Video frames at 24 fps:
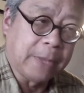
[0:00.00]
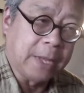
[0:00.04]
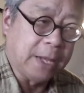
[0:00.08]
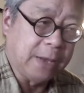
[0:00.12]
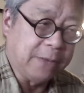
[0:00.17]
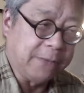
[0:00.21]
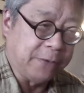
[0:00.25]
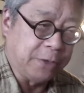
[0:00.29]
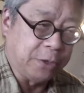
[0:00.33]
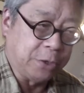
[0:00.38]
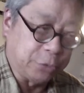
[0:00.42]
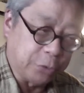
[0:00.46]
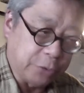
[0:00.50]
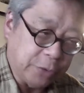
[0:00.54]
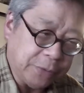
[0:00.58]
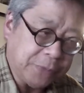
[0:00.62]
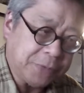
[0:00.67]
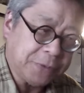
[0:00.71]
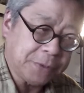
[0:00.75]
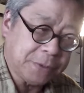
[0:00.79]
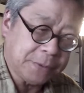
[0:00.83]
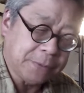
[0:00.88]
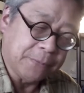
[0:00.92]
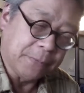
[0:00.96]
If it
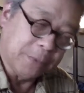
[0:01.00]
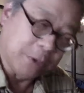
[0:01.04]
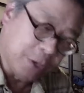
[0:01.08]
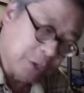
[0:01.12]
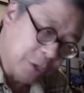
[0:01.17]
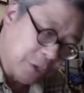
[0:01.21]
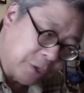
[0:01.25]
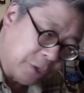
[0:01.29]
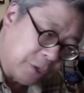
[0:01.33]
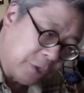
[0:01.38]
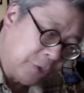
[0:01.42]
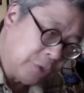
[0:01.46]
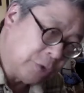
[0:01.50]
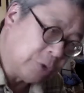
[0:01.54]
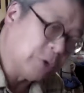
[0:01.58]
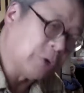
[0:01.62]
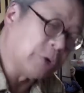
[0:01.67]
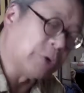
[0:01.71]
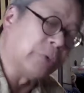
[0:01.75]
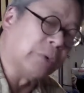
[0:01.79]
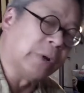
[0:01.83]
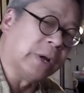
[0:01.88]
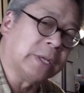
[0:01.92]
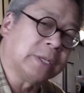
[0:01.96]
drifts, you
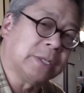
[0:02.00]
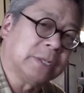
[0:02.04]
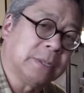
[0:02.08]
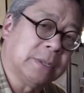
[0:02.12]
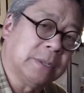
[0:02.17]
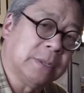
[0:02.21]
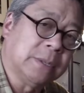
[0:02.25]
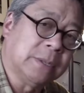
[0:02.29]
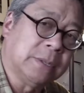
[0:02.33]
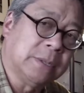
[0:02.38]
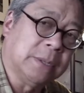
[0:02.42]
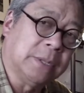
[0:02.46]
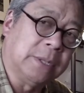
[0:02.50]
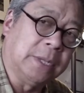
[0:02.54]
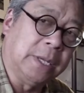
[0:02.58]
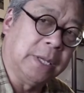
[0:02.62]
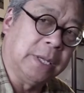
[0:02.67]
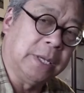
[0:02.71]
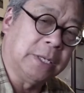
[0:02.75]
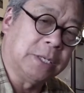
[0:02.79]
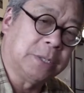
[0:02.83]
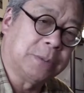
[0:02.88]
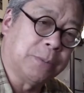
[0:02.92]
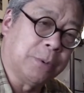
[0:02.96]
correct
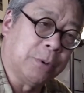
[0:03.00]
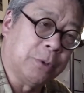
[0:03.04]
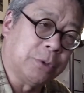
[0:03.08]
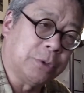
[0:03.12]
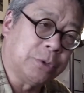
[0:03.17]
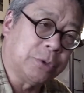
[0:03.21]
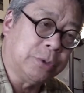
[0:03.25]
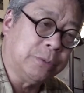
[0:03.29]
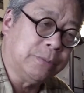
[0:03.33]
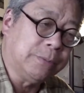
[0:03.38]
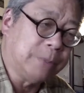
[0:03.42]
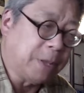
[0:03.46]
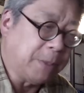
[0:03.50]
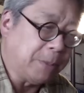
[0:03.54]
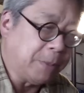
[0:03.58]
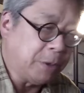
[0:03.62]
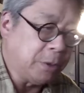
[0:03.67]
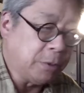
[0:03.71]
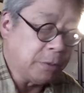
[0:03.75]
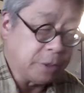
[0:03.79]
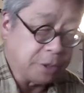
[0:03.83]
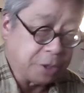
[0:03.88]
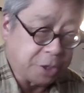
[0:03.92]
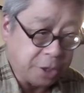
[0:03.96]
the exposure, maybe
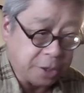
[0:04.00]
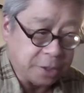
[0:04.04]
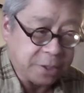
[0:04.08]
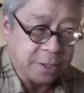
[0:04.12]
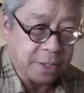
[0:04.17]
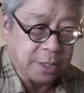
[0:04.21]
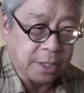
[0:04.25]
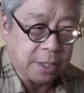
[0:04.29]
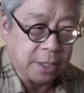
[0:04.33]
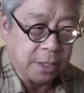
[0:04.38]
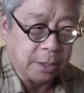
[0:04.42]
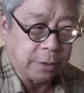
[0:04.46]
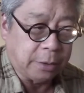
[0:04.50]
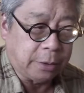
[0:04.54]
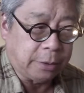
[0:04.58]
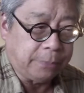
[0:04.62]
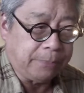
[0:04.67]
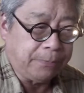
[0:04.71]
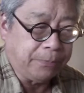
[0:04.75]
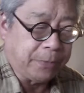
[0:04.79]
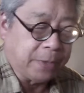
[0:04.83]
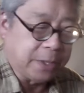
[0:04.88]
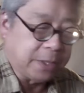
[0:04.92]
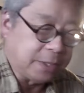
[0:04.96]
you adjust the color
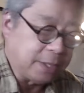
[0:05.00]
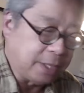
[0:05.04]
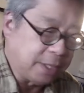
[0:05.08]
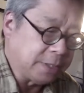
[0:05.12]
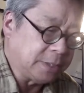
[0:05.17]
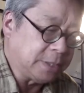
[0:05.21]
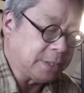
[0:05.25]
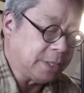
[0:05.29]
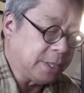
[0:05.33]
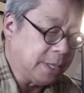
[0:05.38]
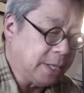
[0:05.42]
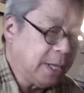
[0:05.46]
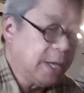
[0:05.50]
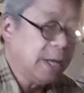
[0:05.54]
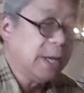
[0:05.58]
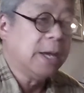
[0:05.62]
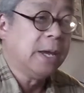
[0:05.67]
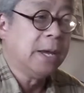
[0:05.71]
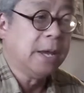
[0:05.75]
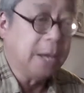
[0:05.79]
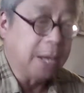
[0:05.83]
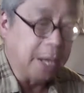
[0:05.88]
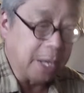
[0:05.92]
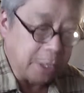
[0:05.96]
density,
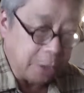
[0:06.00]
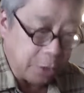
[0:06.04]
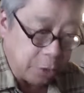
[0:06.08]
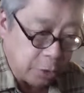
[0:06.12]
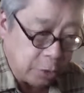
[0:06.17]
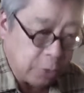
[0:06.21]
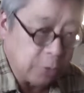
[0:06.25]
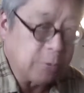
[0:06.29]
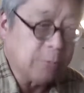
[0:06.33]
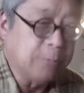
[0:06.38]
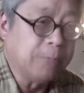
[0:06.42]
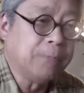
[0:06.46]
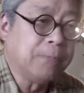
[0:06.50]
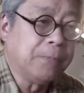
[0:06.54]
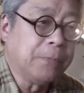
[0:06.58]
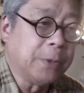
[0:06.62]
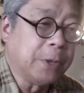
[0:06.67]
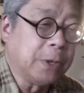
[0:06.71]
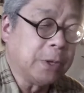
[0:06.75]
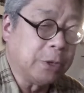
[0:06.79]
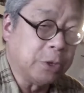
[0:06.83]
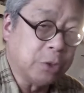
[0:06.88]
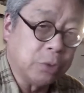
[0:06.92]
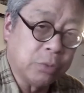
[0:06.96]
and you
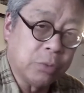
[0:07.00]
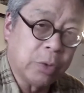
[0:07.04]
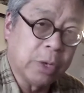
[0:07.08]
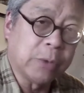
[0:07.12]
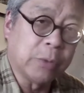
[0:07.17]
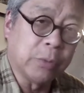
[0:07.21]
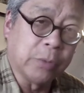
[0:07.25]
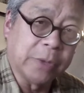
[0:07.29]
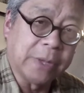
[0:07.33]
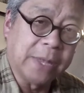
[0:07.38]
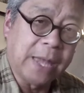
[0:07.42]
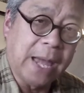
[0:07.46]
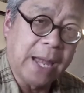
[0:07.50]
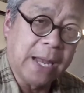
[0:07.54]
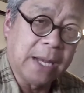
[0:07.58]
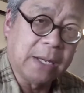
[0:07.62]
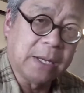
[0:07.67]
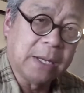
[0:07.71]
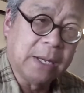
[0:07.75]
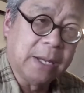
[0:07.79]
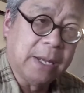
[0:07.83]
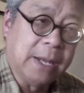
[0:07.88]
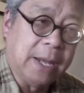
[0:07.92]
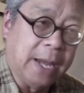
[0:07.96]
you run with
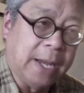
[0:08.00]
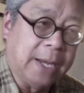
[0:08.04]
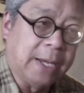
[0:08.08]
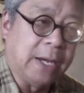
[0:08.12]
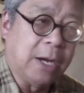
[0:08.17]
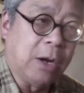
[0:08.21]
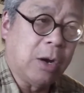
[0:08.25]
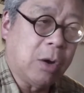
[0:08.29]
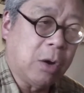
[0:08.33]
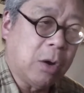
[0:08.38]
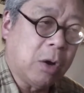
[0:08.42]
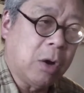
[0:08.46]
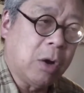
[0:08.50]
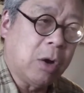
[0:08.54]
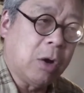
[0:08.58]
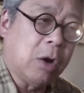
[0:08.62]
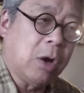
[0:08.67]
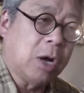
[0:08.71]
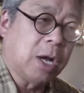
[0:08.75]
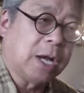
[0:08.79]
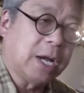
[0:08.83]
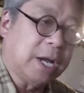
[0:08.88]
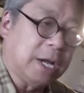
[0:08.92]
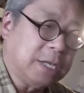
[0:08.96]
that. And
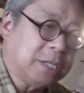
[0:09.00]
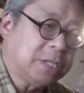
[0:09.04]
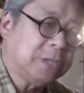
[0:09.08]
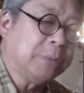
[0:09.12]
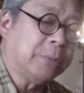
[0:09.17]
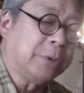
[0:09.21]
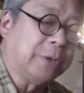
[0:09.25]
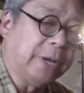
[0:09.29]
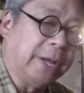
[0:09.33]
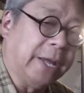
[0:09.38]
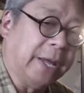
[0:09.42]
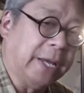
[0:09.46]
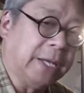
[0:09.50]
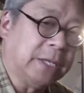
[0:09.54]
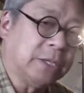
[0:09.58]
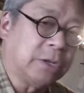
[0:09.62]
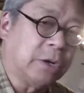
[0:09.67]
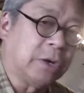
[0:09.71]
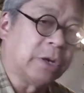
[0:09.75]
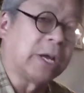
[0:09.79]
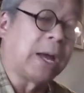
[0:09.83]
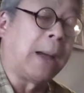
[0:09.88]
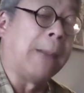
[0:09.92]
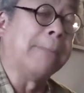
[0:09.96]
customer negatives
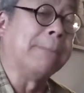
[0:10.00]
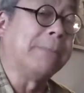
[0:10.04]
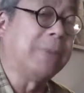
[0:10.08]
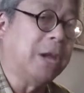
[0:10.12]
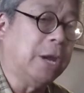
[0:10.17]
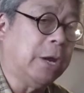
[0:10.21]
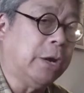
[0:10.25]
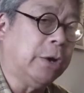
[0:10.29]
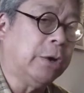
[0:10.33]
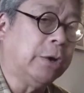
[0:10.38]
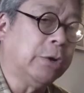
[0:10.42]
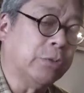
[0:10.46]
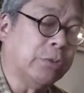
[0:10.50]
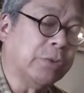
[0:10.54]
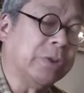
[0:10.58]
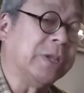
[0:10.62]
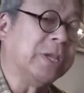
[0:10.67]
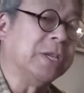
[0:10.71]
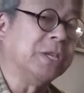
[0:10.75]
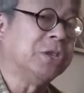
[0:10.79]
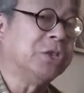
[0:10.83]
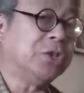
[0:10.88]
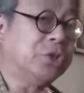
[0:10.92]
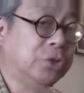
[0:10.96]
are compared
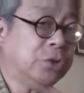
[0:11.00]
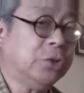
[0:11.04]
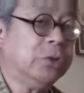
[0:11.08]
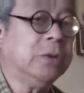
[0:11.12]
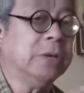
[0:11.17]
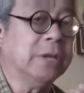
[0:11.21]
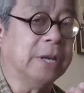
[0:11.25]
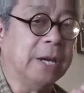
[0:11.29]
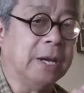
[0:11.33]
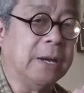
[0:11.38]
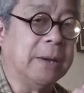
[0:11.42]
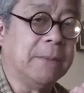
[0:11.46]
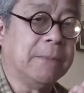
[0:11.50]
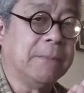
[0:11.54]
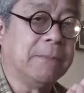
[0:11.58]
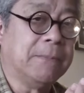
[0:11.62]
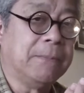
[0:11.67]
with this Shirley.